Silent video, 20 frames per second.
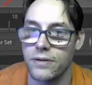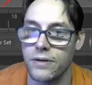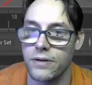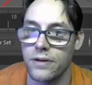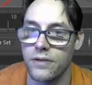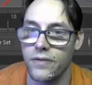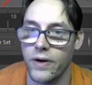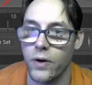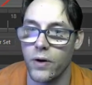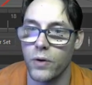
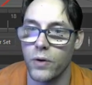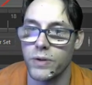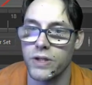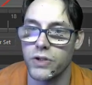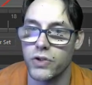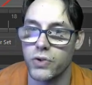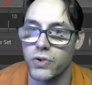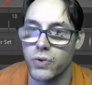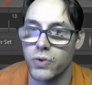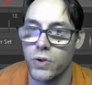If I hold
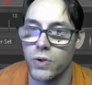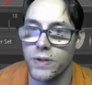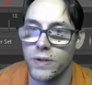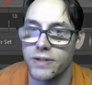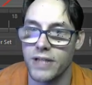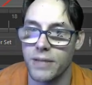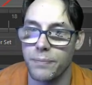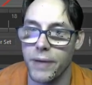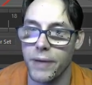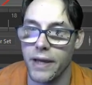Control as
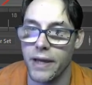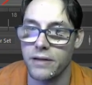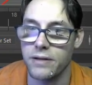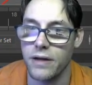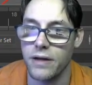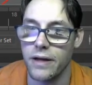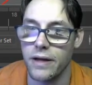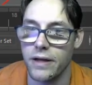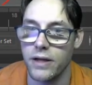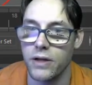I paint,
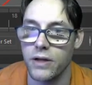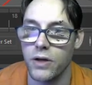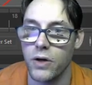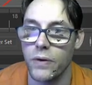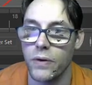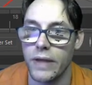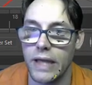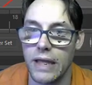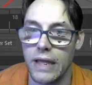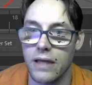I can
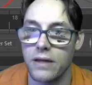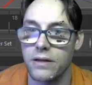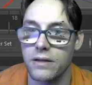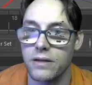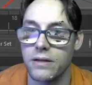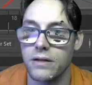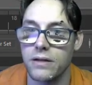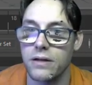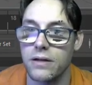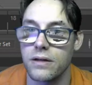go
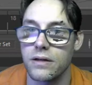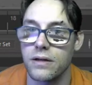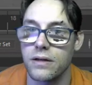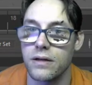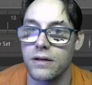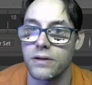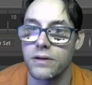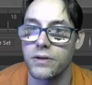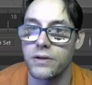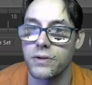in
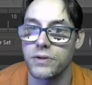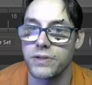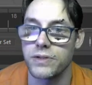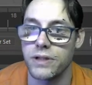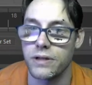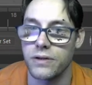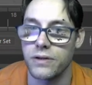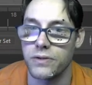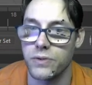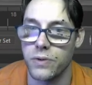and do
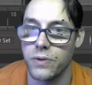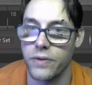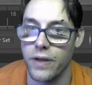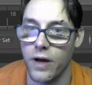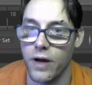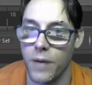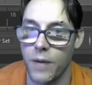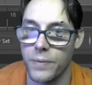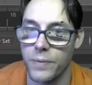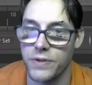sort of the
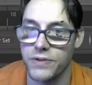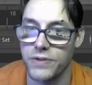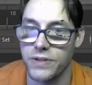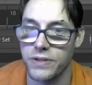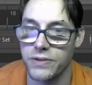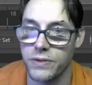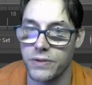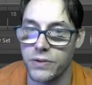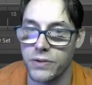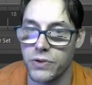opposite.
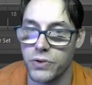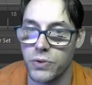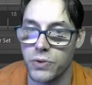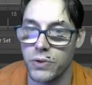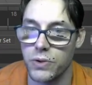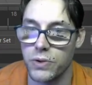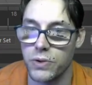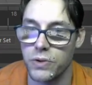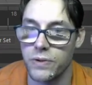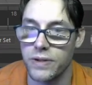So
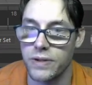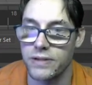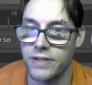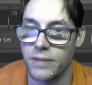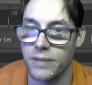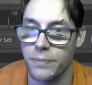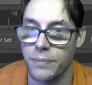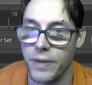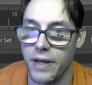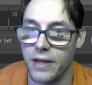Control as
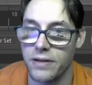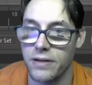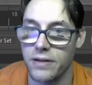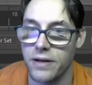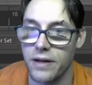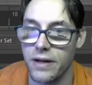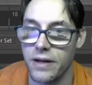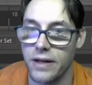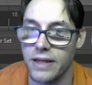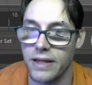I paint,
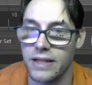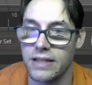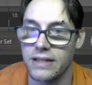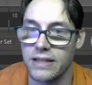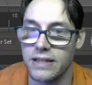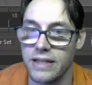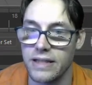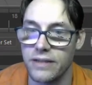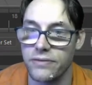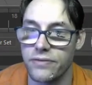and I can
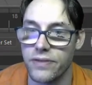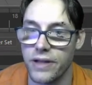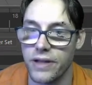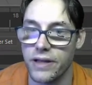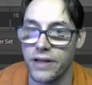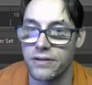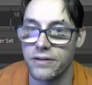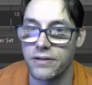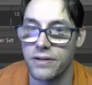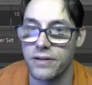
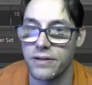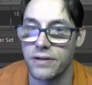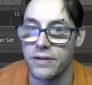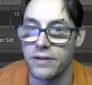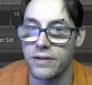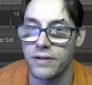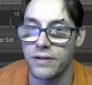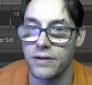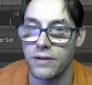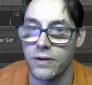deflate.
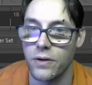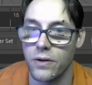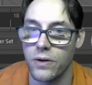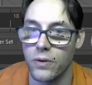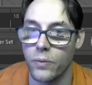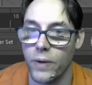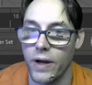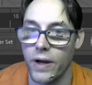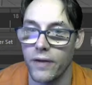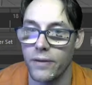I'm going to go
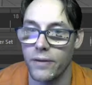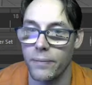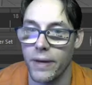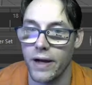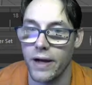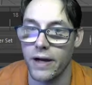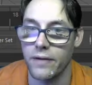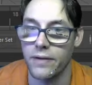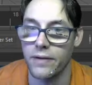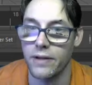around the
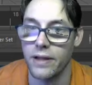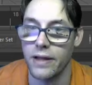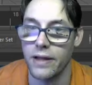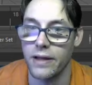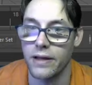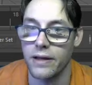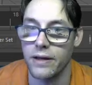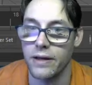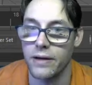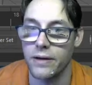back of the
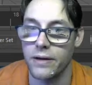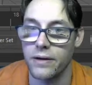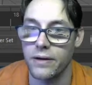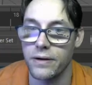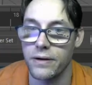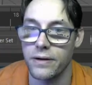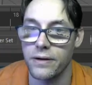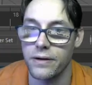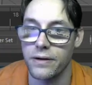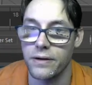leg here.